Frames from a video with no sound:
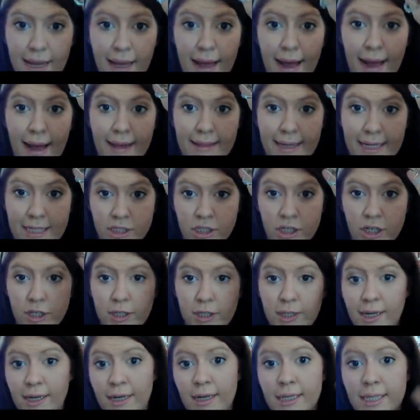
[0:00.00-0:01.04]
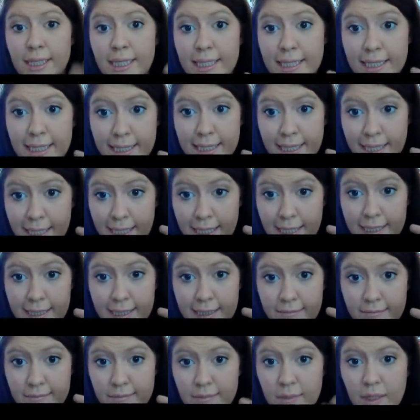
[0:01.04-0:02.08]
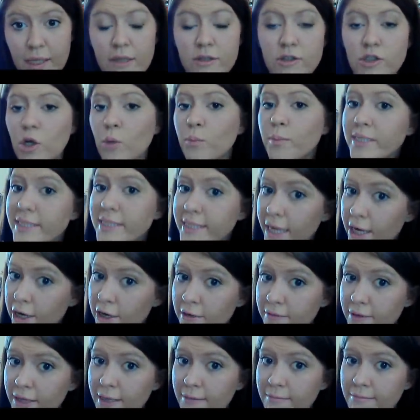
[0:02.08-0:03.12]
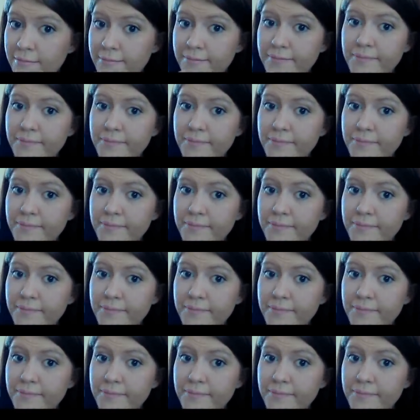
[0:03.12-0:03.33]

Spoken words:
Eyelash curler, you need it. Don't be scared of it.